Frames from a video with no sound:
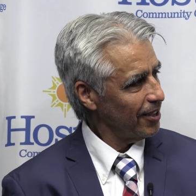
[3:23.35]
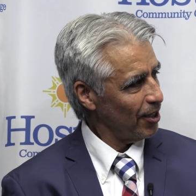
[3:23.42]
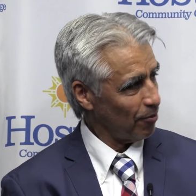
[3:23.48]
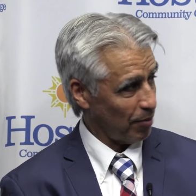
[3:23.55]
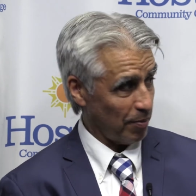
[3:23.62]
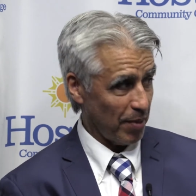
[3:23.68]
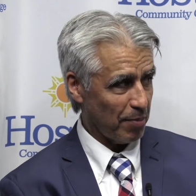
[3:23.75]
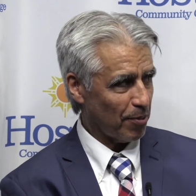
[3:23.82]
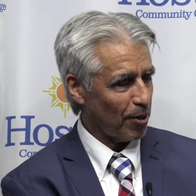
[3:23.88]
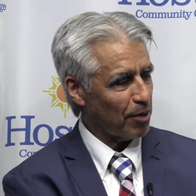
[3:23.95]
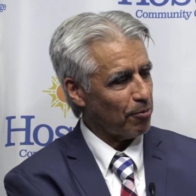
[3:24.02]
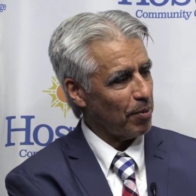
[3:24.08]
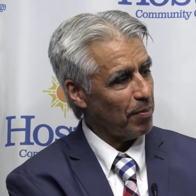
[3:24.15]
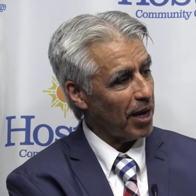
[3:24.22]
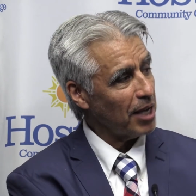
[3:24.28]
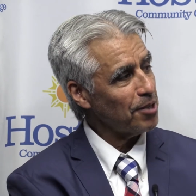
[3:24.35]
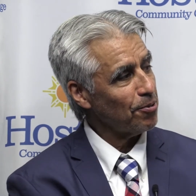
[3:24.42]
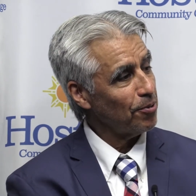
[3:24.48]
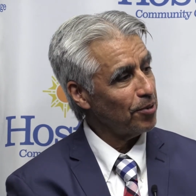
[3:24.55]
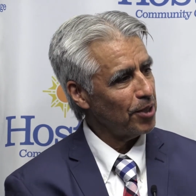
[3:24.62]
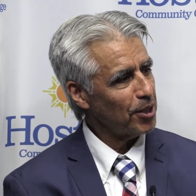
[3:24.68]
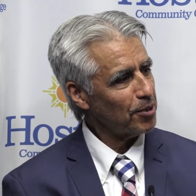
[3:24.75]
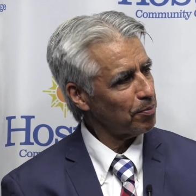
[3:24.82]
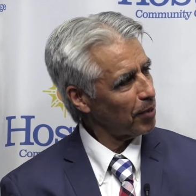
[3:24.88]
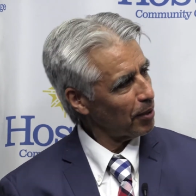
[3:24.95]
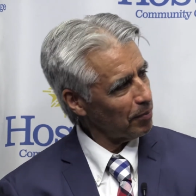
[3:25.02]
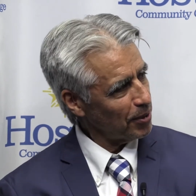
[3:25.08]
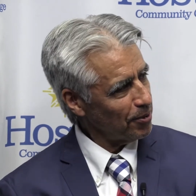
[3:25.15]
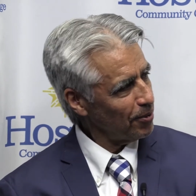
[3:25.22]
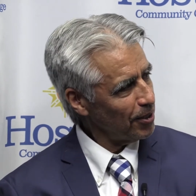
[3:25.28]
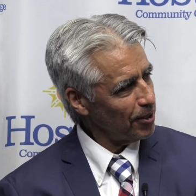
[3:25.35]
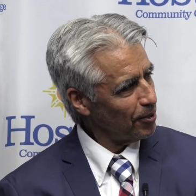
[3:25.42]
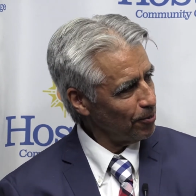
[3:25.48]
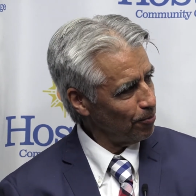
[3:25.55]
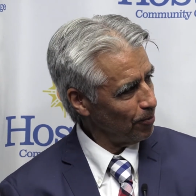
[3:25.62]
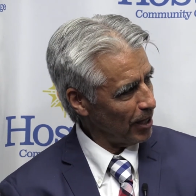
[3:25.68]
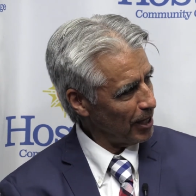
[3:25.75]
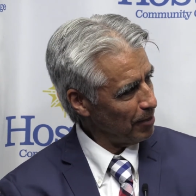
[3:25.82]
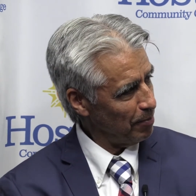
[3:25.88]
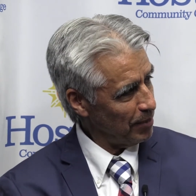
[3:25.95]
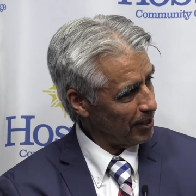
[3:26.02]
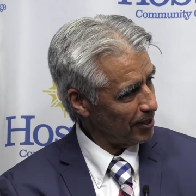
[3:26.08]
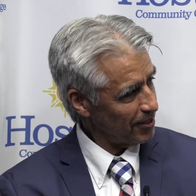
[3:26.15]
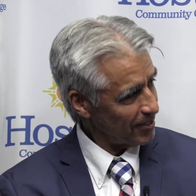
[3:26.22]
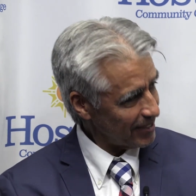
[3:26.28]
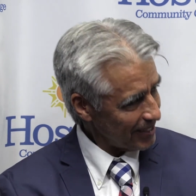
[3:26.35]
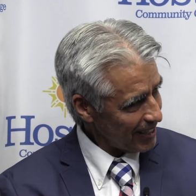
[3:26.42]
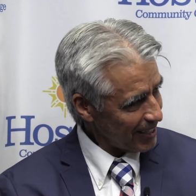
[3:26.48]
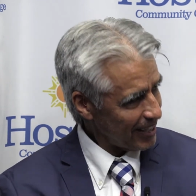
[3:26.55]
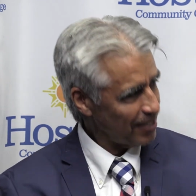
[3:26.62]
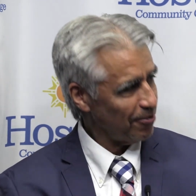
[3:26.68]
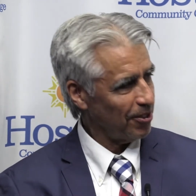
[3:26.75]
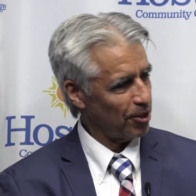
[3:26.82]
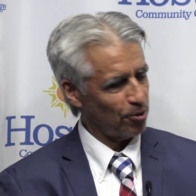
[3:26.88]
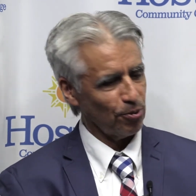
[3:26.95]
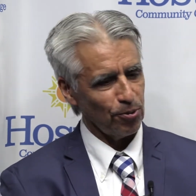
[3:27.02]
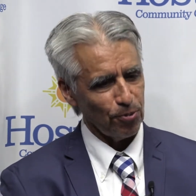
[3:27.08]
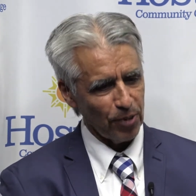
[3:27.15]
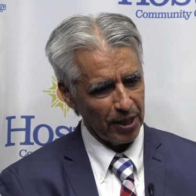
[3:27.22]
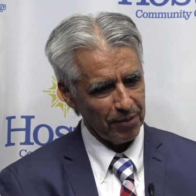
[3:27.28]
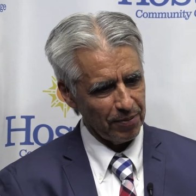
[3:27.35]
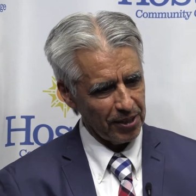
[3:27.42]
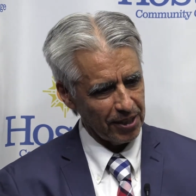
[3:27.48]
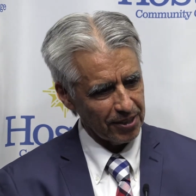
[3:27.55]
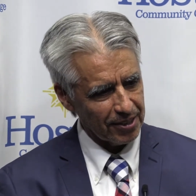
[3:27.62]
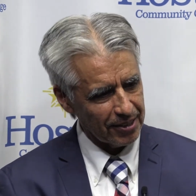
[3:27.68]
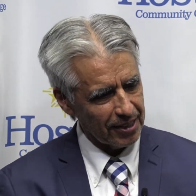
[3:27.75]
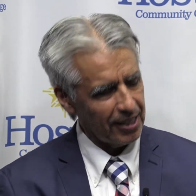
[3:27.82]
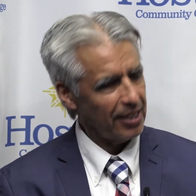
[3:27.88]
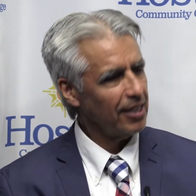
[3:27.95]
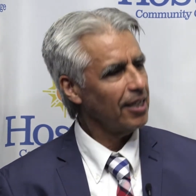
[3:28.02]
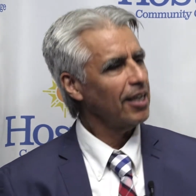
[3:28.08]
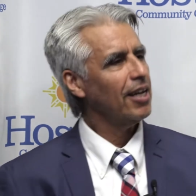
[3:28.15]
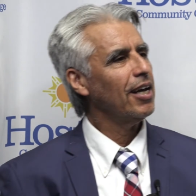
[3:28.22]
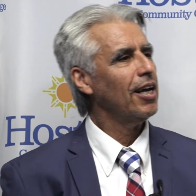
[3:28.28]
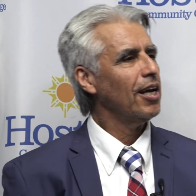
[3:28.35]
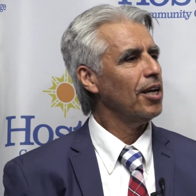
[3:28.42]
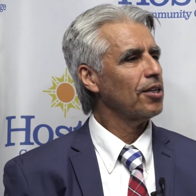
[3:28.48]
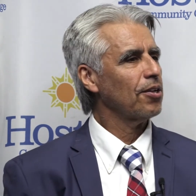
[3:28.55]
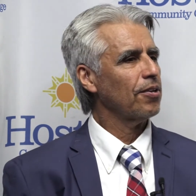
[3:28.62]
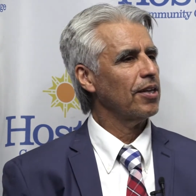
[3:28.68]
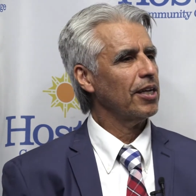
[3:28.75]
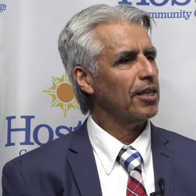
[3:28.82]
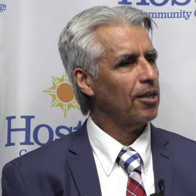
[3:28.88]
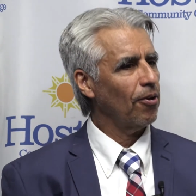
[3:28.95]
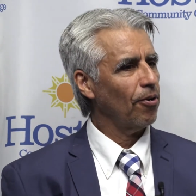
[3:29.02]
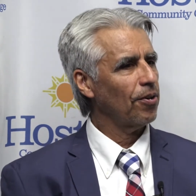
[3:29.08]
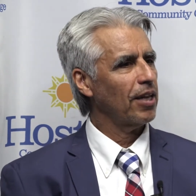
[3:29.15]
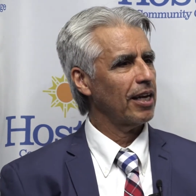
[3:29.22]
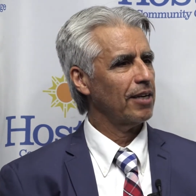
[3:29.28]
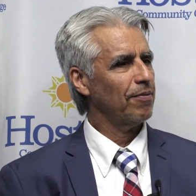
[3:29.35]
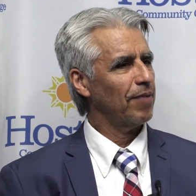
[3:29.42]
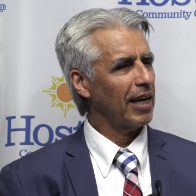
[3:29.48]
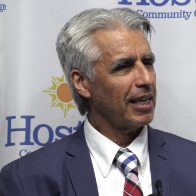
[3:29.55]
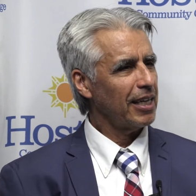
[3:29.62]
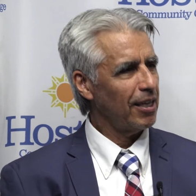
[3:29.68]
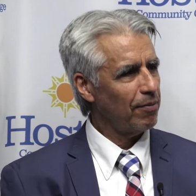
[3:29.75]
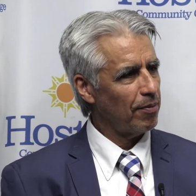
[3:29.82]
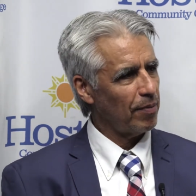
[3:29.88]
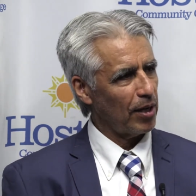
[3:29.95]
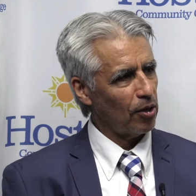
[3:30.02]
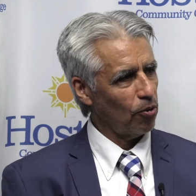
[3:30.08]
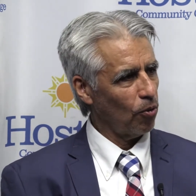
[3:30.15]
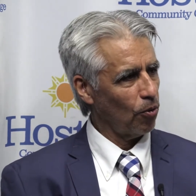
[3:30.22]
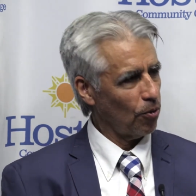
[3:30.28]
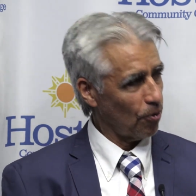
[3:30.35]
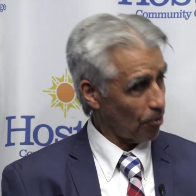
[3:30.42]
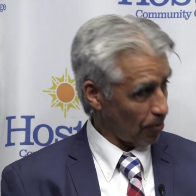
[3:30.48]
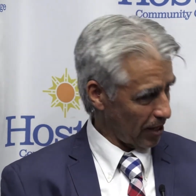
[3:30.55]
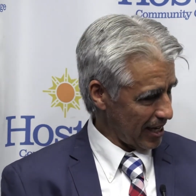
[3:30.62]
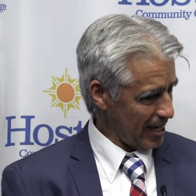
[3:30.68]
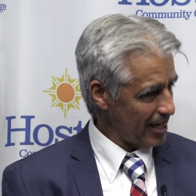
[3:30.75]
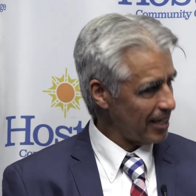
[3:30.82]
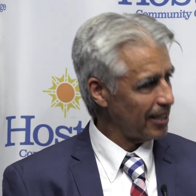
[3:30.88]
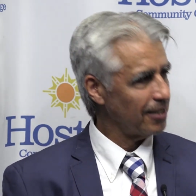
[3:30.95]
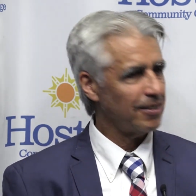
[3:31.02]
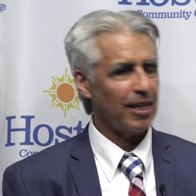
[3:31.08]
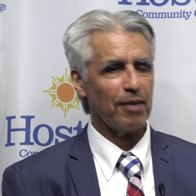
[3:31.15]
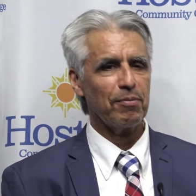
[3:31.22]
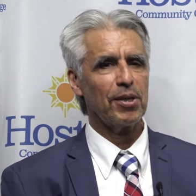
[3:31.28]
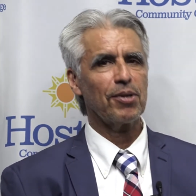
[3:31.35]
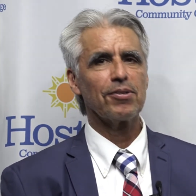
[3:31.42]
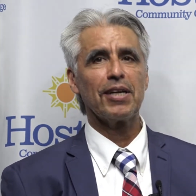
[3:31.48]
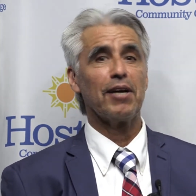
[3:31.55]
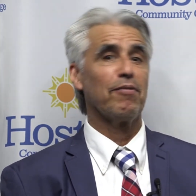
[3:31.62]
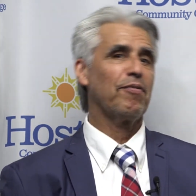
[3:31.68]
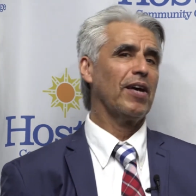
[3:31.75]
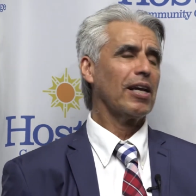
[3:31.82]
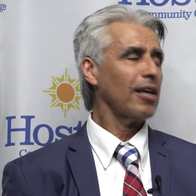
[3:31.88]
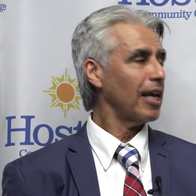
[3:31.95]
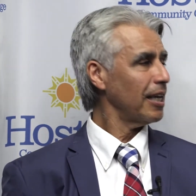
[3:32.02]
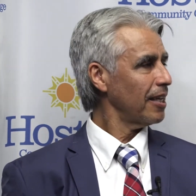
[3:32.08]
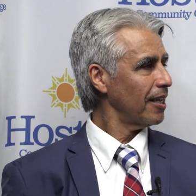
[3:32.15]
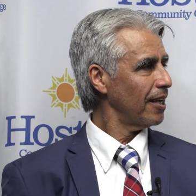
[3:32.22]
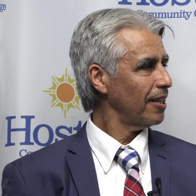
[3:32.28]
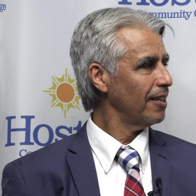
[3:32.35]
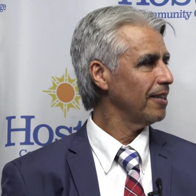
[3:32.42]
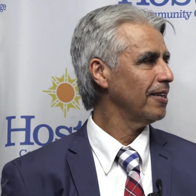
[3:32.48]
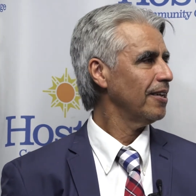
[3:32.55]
And remember, I remind you this part, but you didn't do A, B, and C. You need to do A, B, and C. So they know that if I give them a low grade, it's not because I felt like it.